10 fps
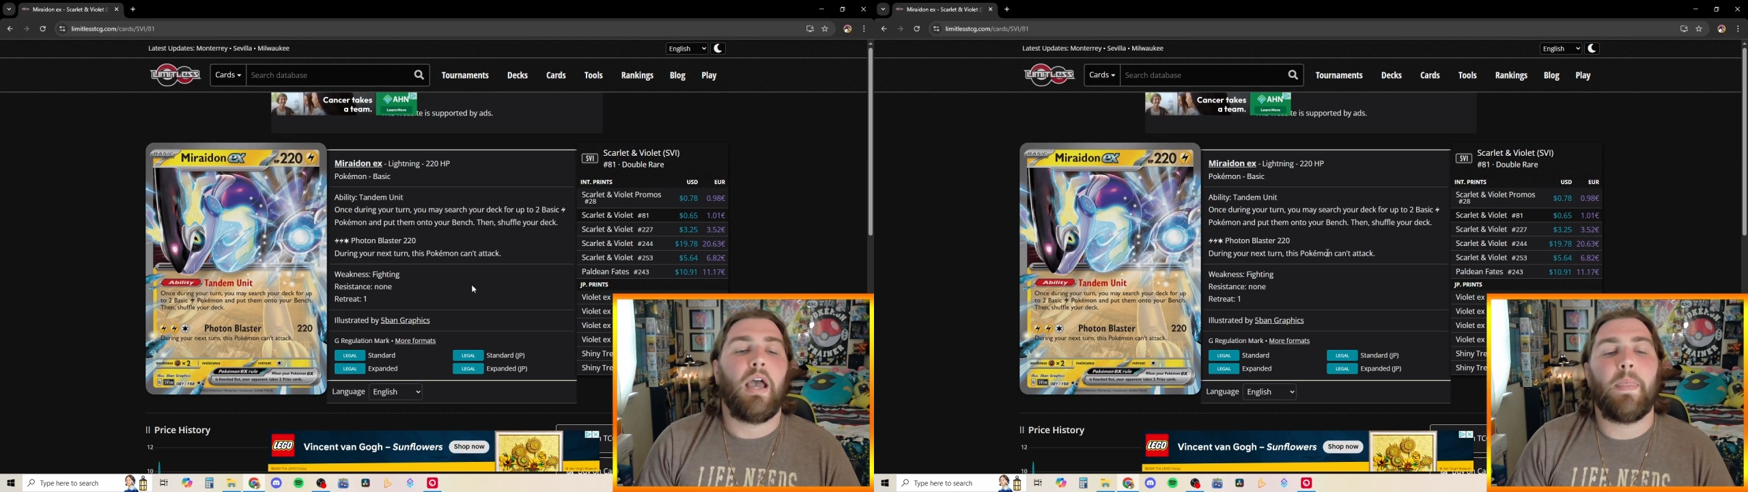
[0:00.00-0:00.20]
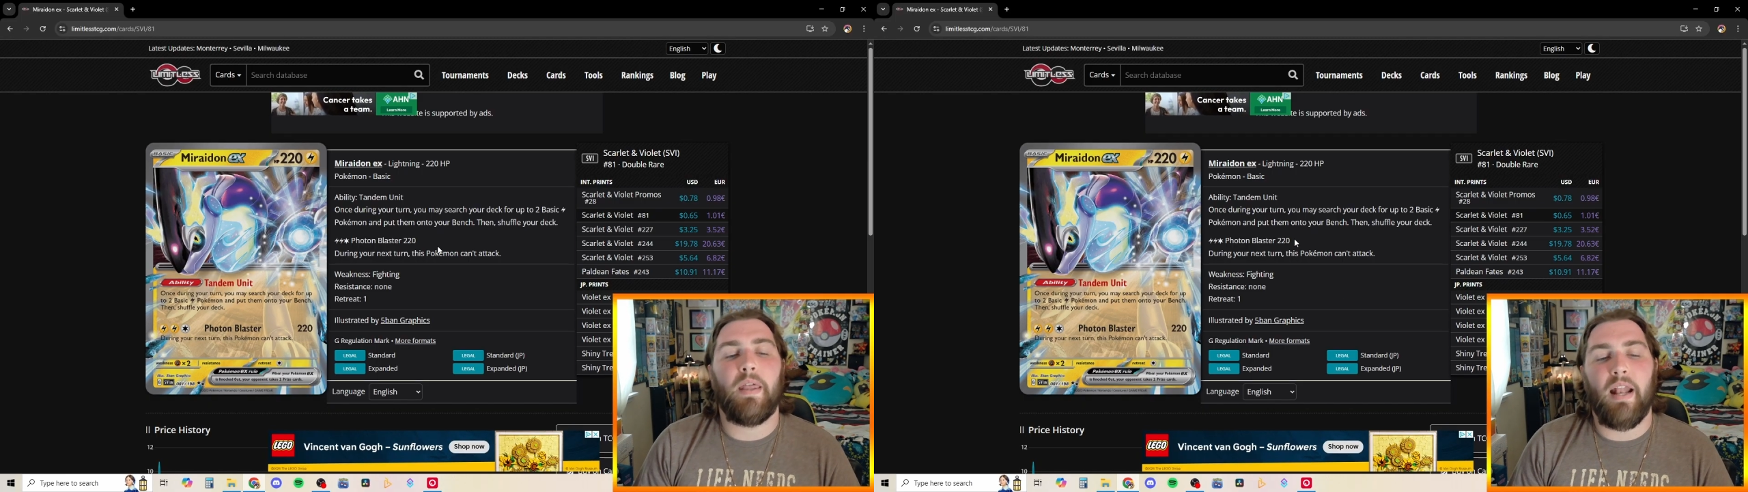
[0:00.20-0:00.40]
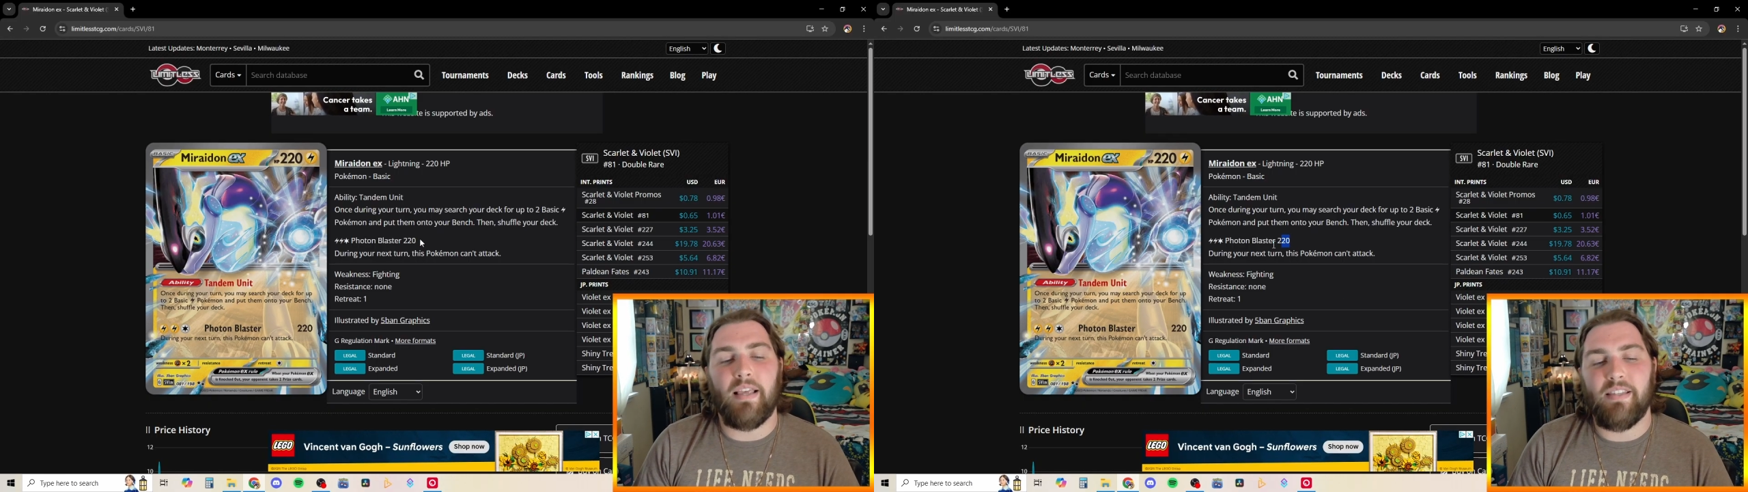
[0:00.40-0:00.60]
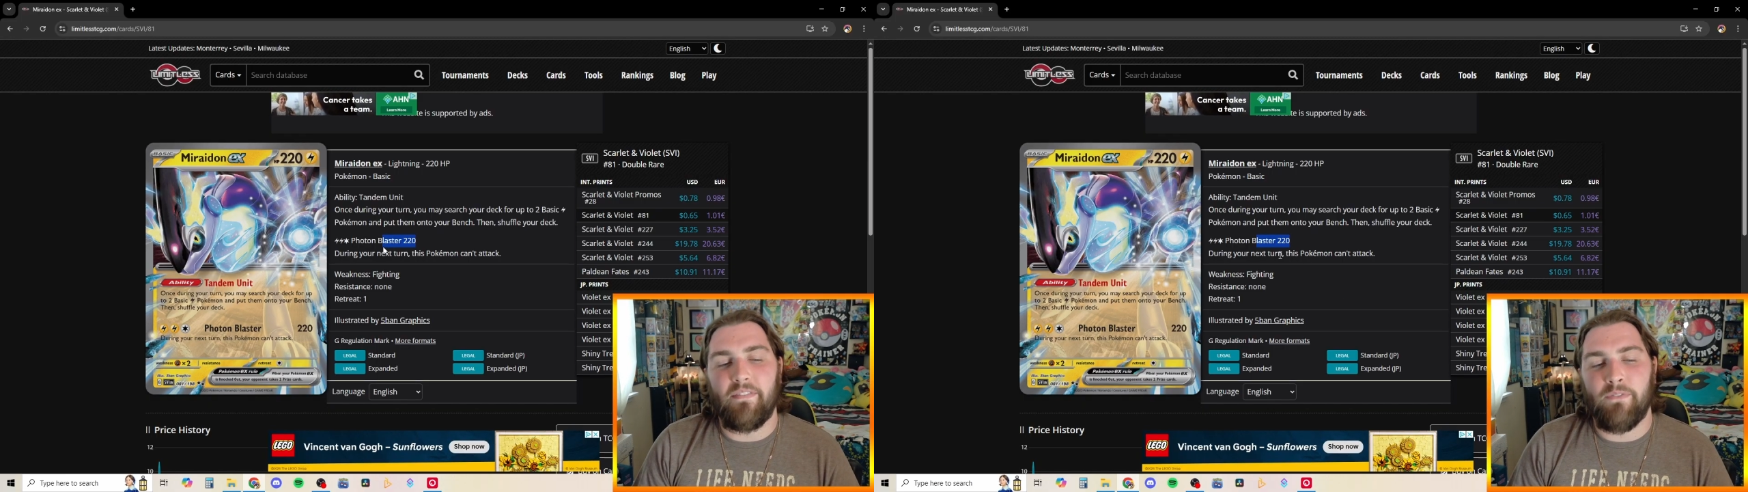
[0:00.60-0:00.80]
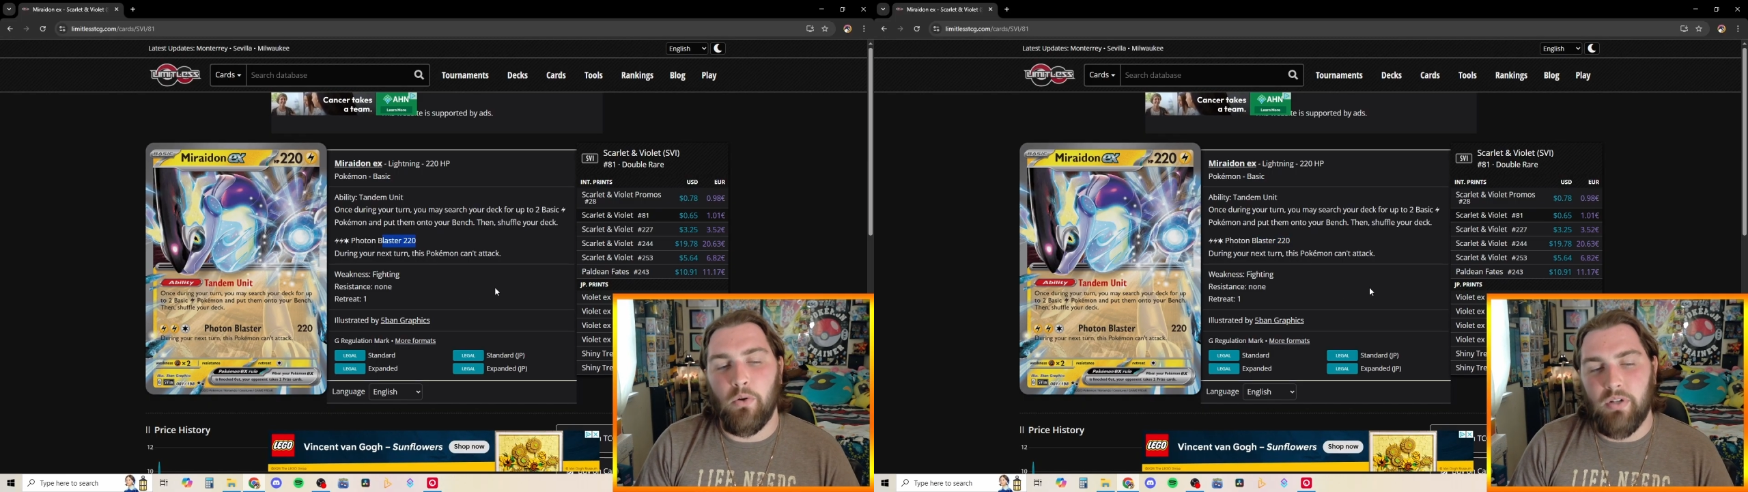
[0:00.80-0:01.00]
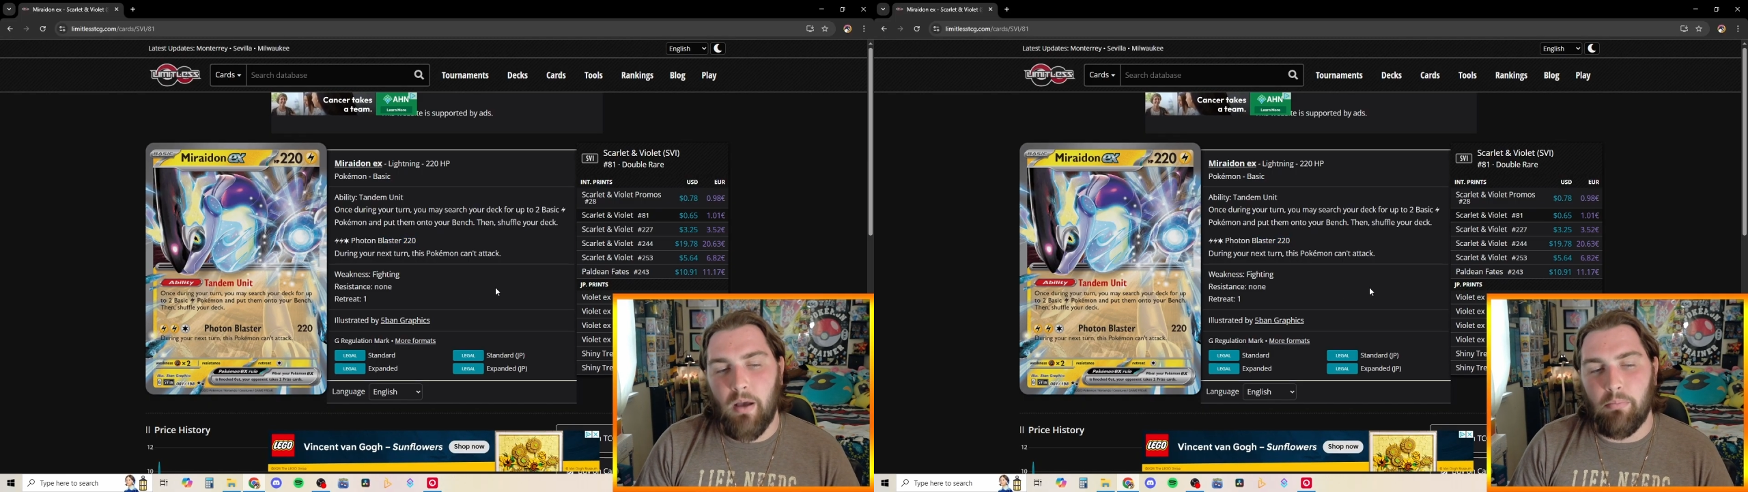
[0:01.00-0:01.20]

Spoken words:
And then it has that Photon